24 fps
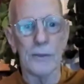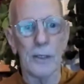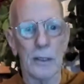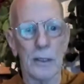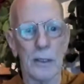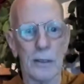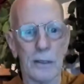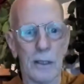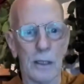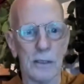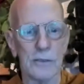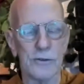your
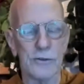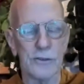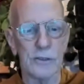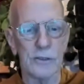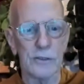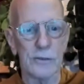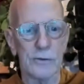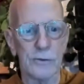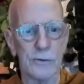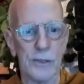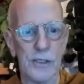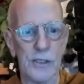
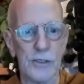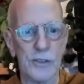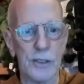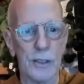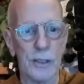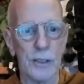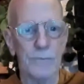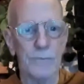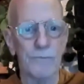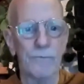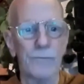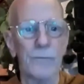
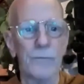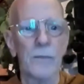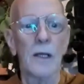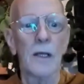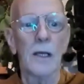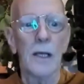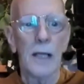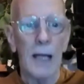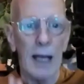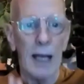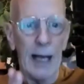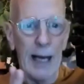concentration,
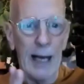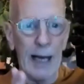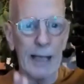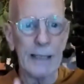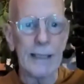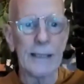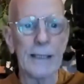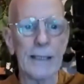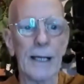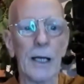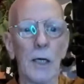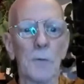and
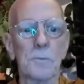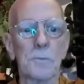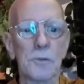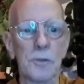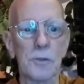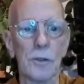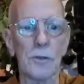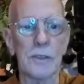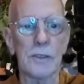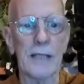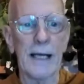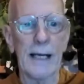it helps
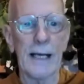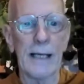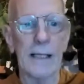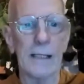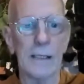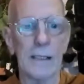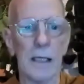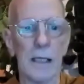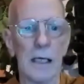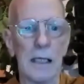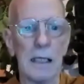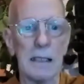to gain
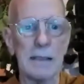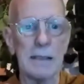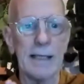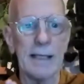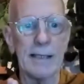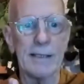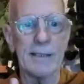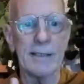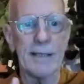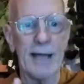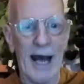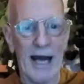a
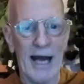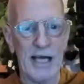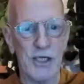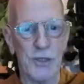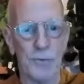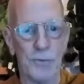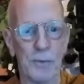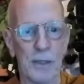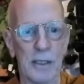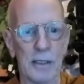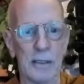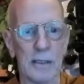
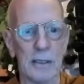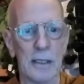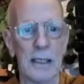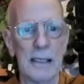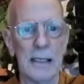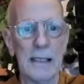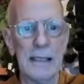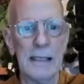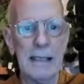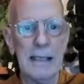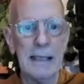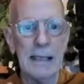detachment
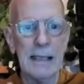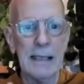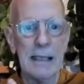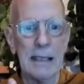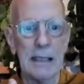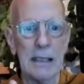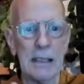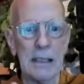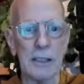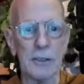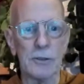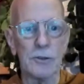
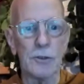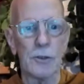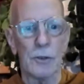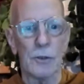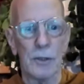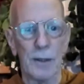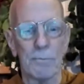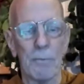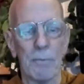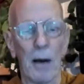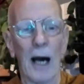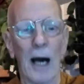to
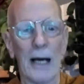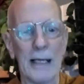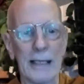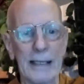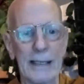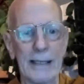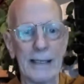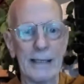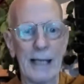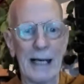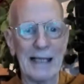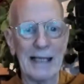the
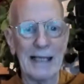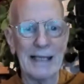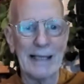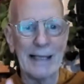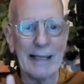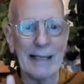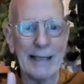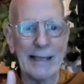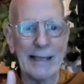body, not